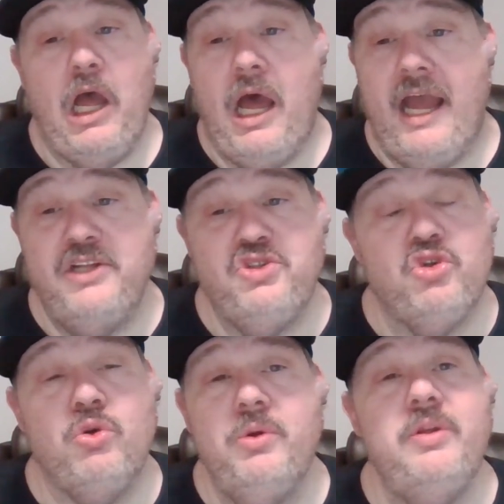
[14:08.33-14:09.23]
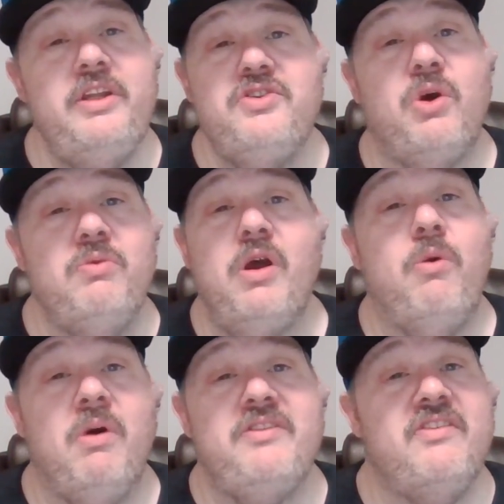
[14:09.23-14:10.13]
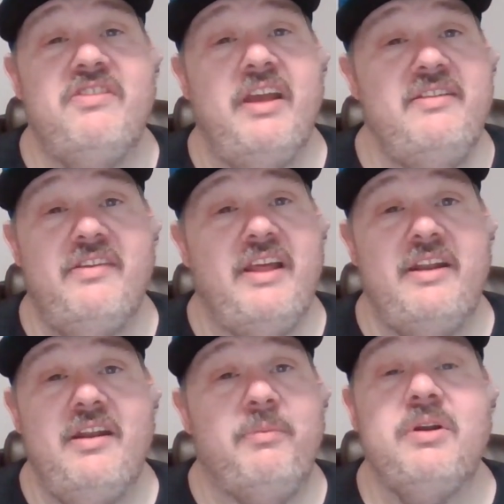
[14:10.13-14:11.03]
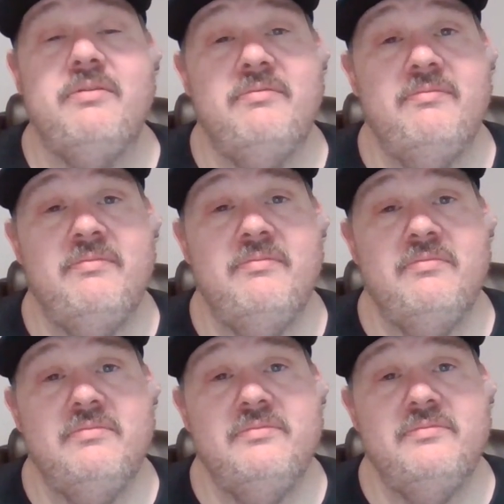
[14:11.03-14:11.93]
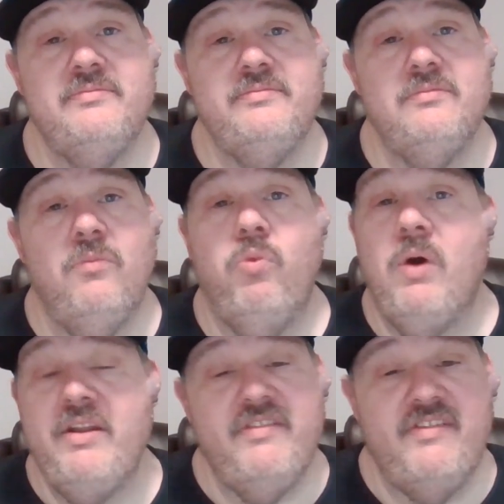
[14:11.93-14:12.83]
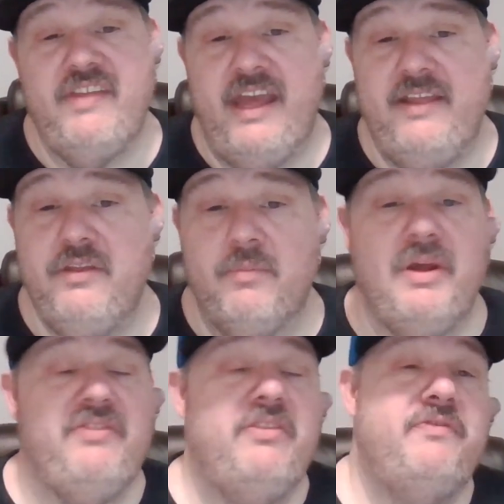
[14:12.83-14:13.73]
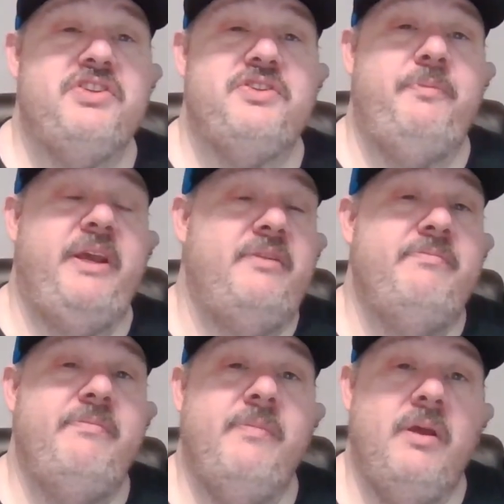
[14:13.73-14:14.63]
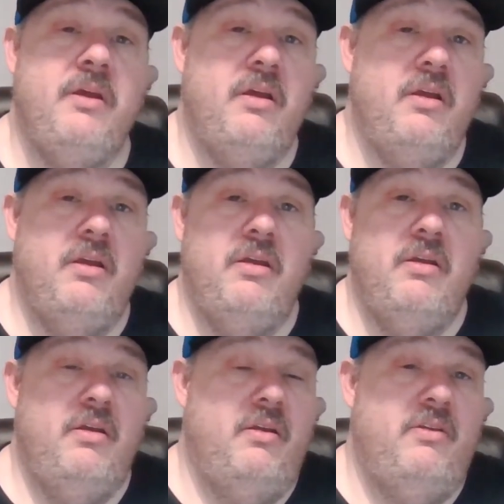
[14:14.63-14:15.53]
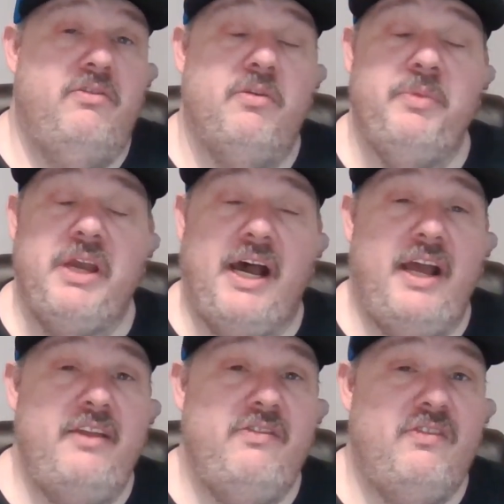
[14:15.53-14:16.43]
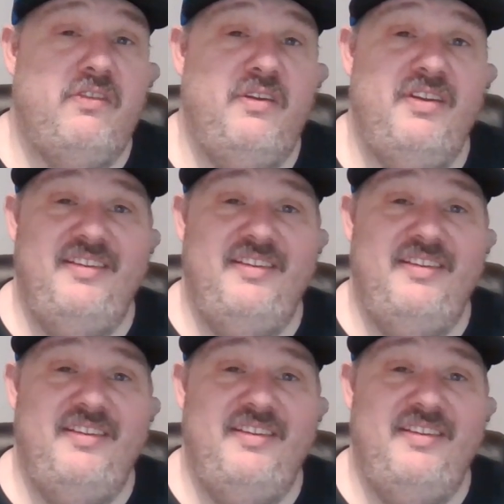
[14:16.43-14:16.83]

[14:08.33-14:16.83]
I truly don't know what to say to that number. What does it say? There must have just been some guys.